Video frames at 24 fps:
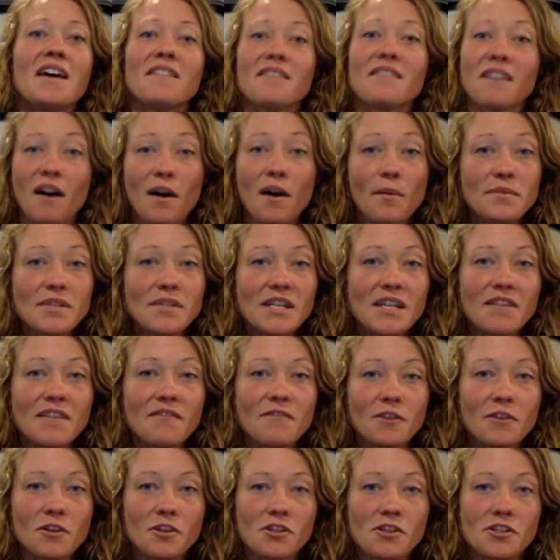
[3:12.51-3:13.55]
the updated
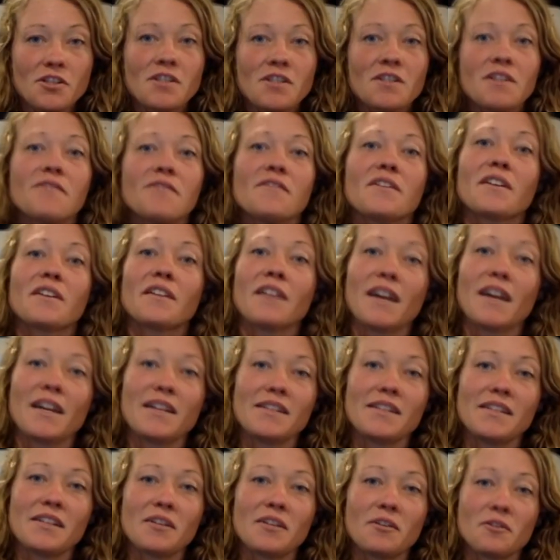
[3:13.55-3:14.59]
version of the
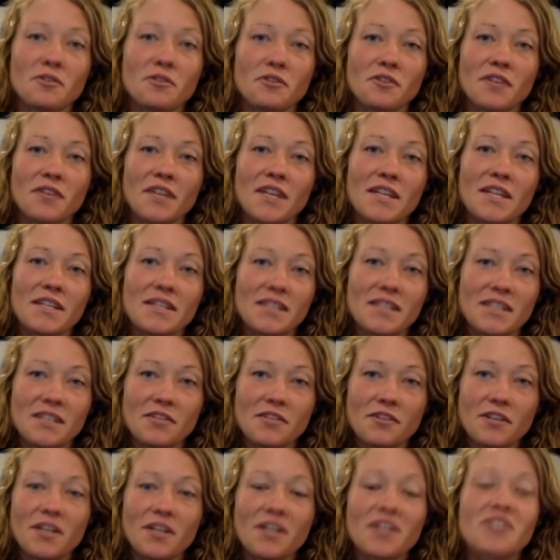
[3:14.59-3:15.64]
classic ultralight
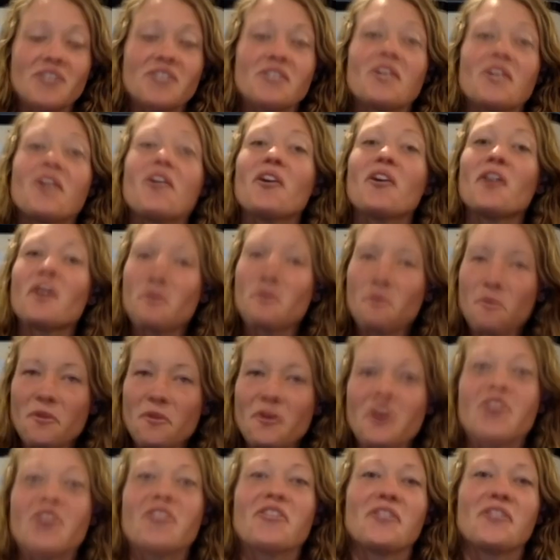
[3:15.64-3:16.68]
Z-Trails are
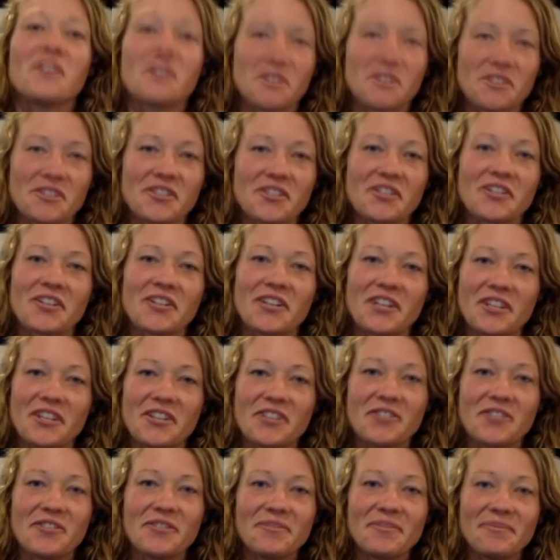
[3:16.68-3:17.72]
worth your
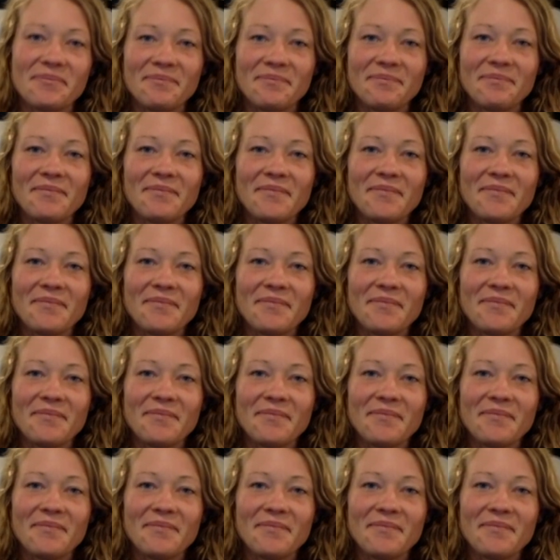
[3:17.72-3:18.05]
consideration.